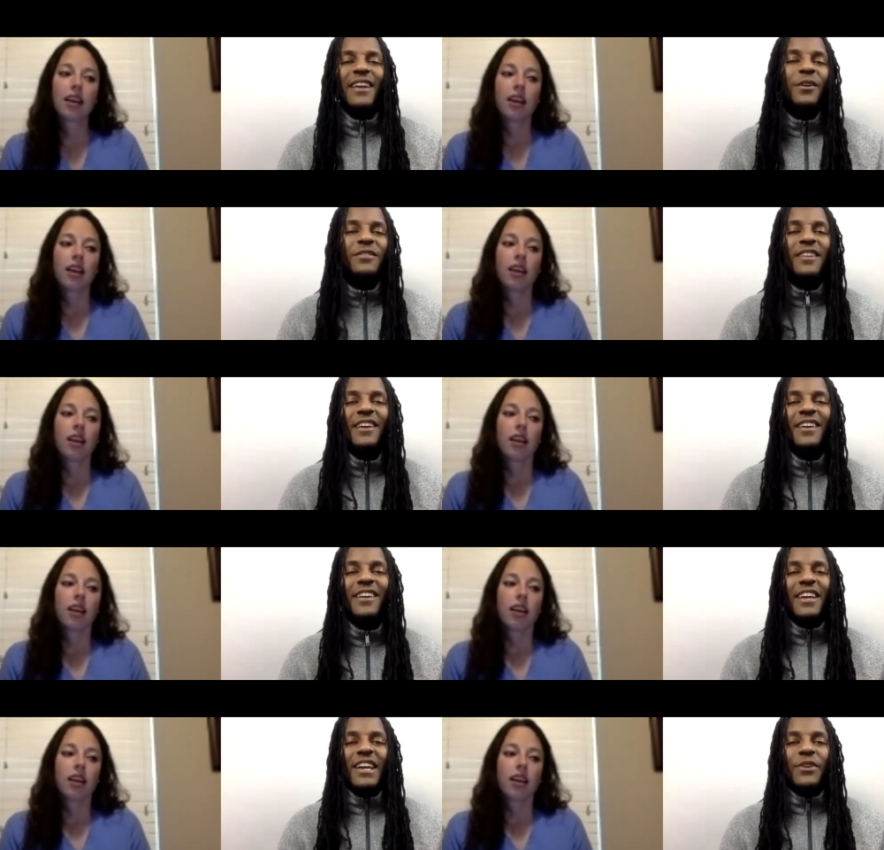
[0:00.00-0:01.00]
Speaker 1: else that
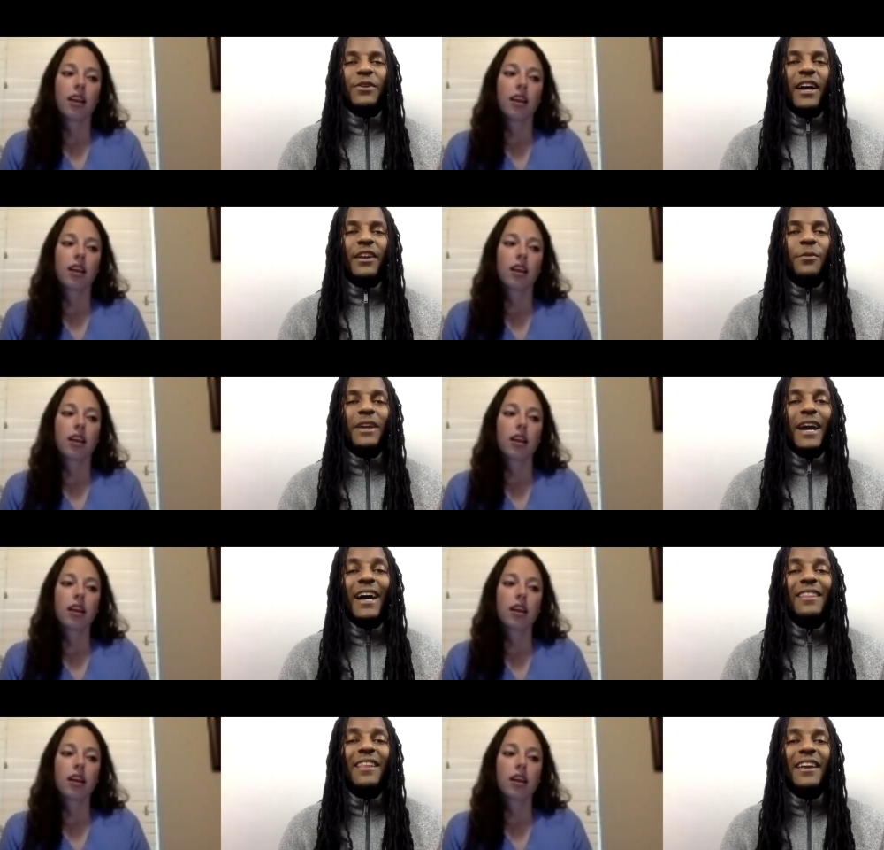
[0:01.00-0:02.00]
you kind of want to
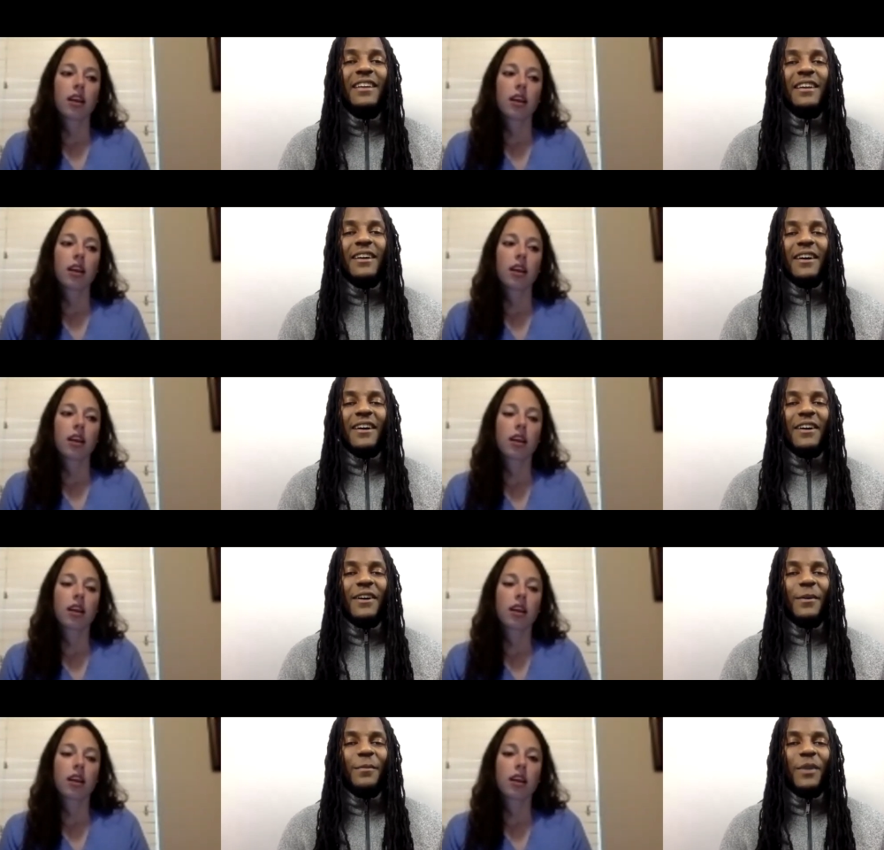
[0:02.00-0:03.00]
highlight
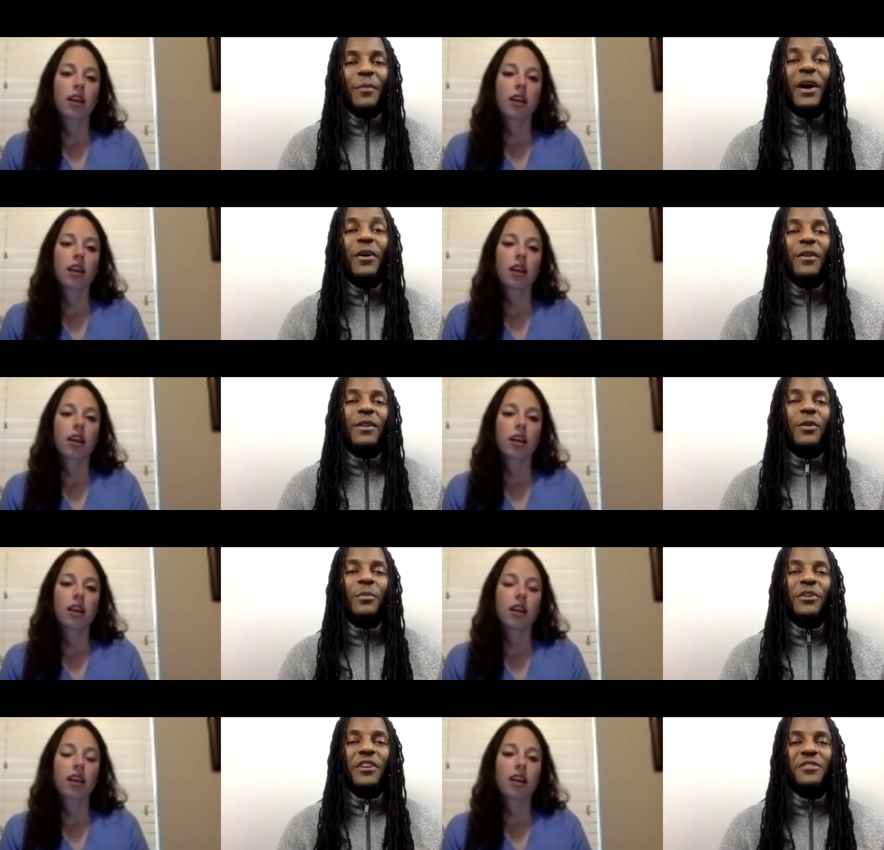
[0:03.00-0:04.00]
um, about Oklahoma
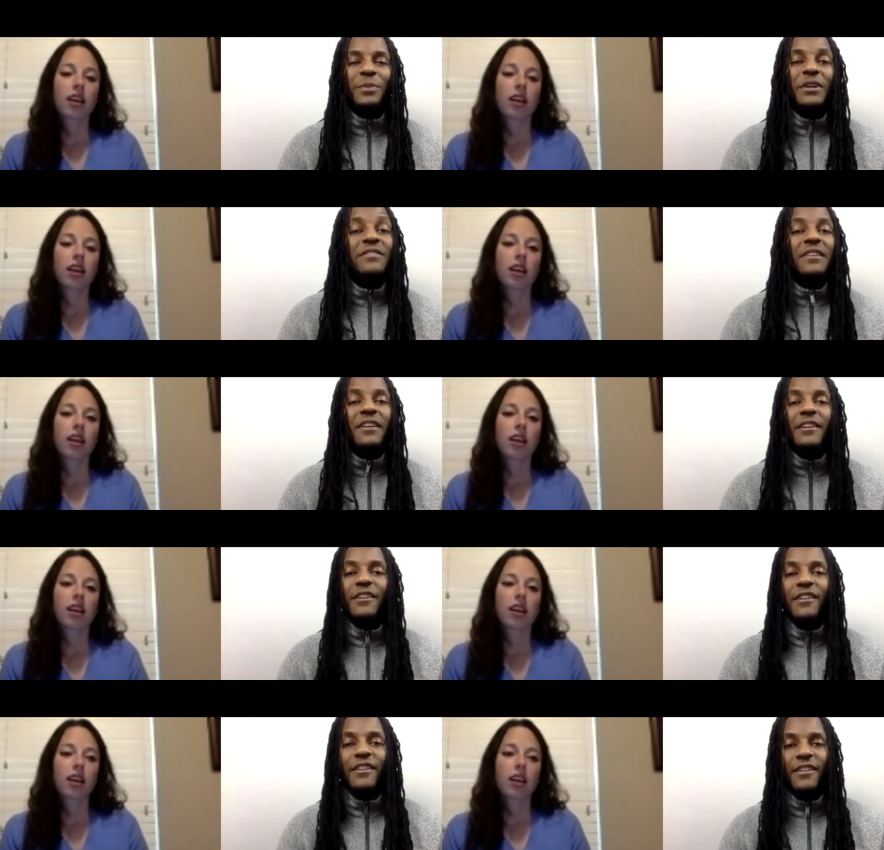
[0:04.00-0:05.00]
or your experience there?
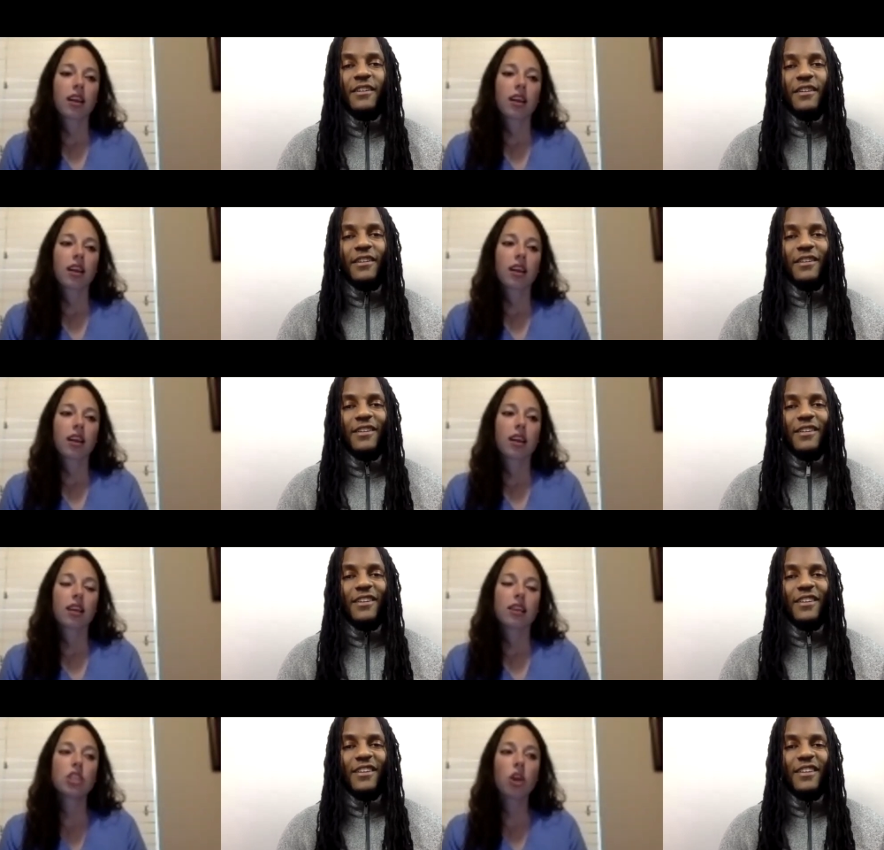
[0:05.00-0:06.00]

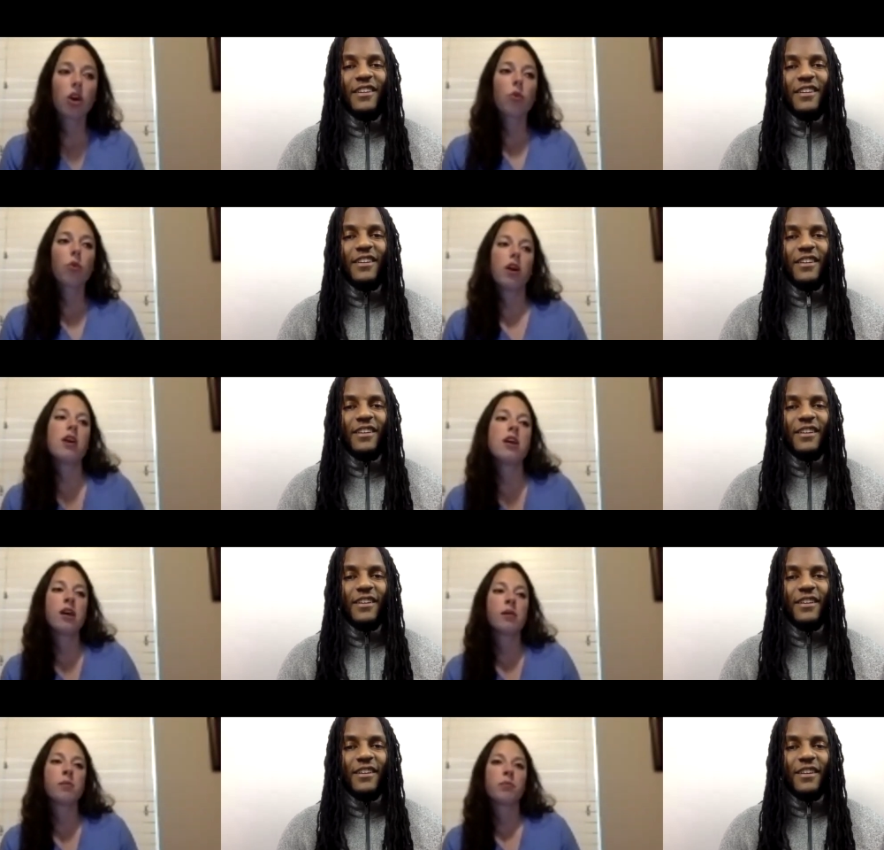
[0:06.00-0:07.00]
Speaker 2: So
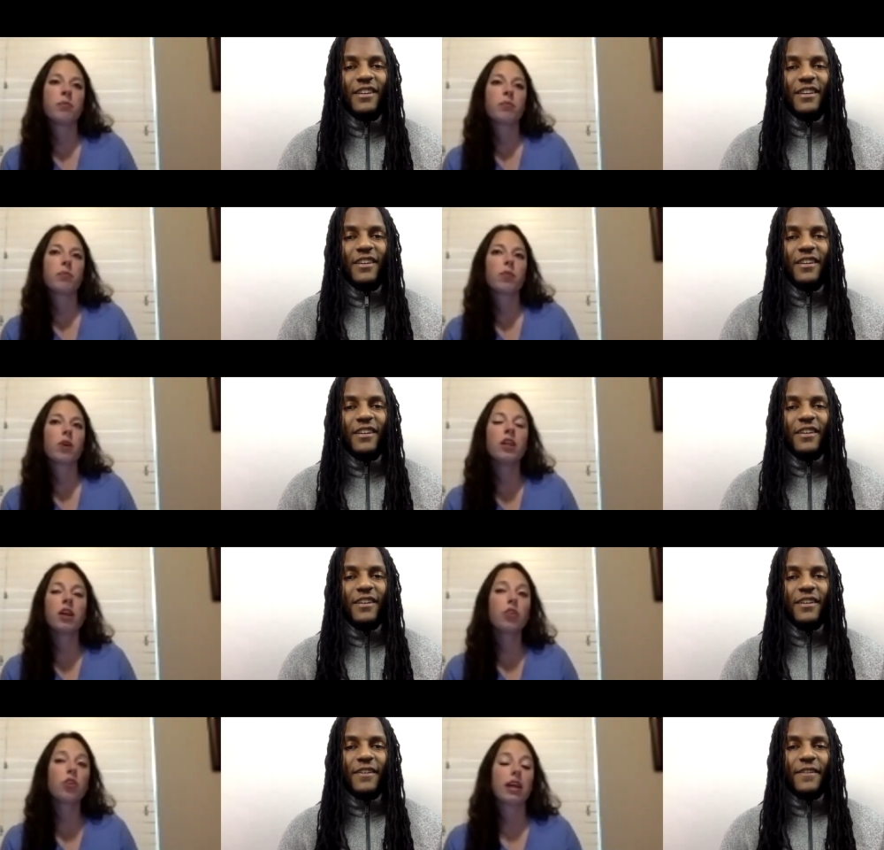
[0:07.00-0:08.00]
um,
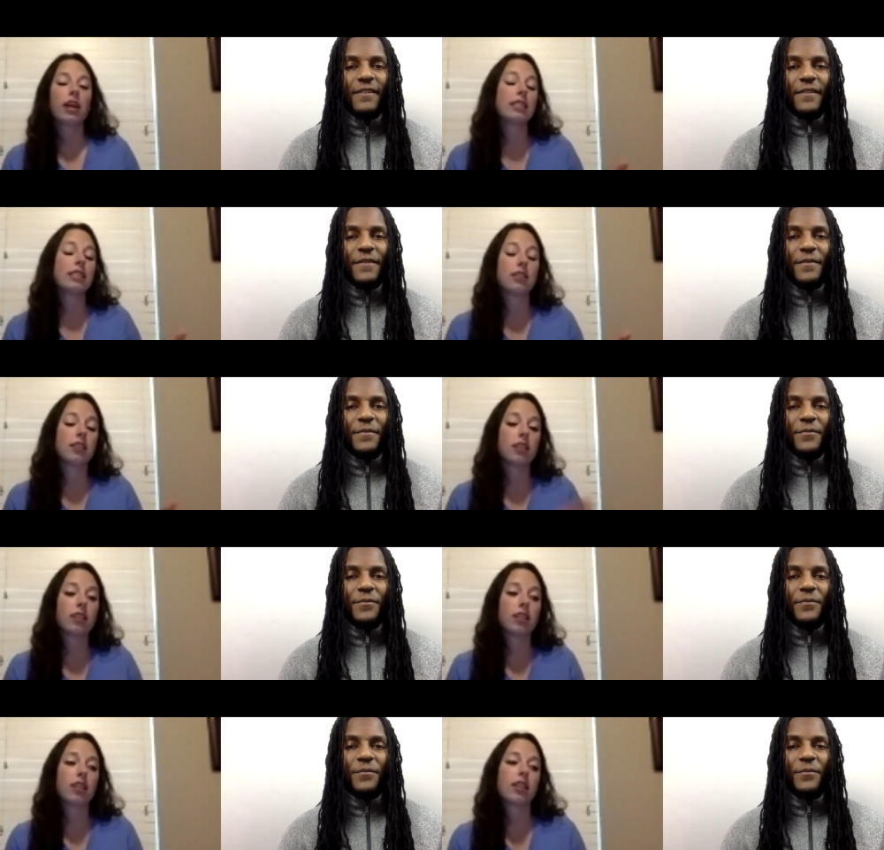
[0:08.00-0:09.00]
another, I guess
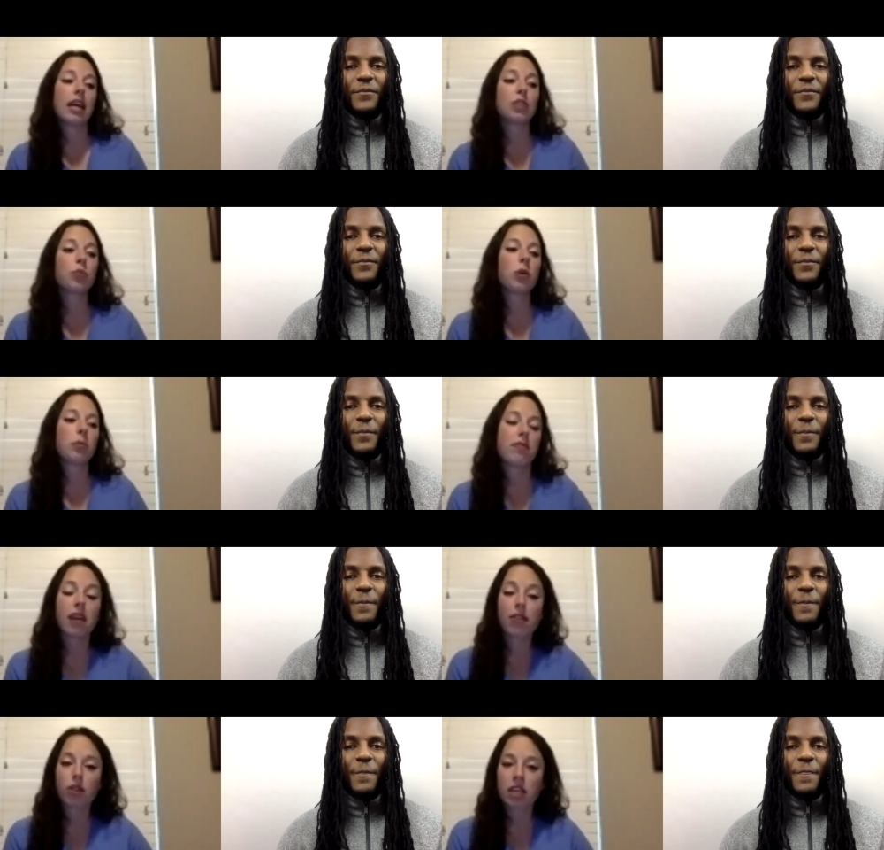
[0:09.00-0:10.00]
that's one of my
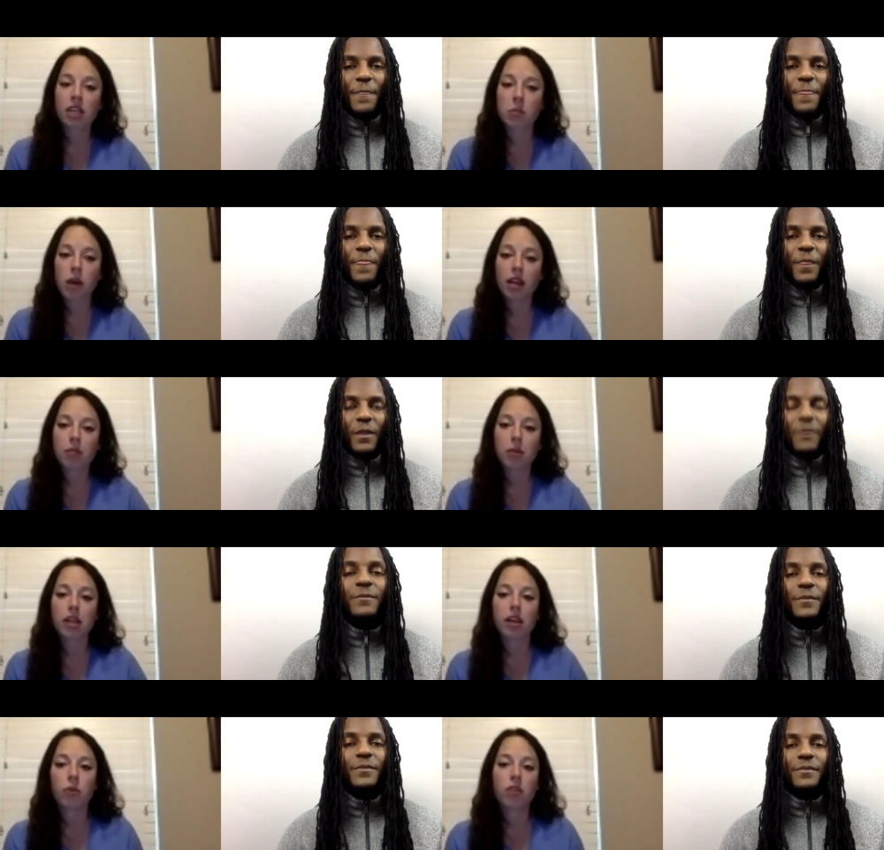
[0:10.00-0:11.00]
favorite things about it. But uh,
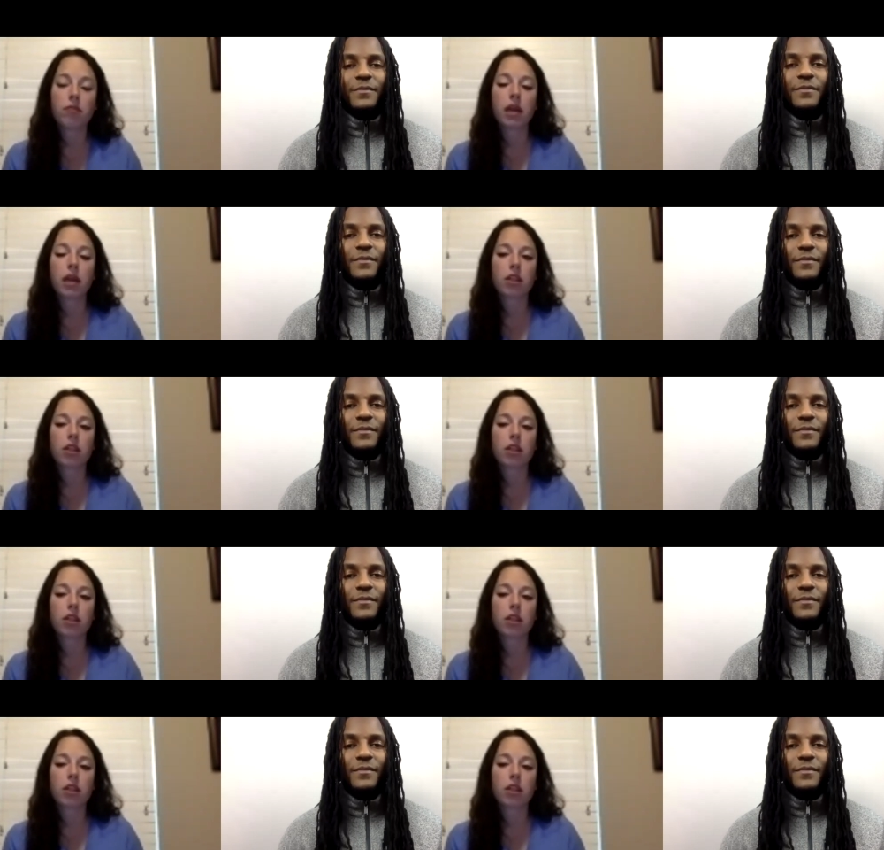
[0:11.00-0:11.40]
one of my other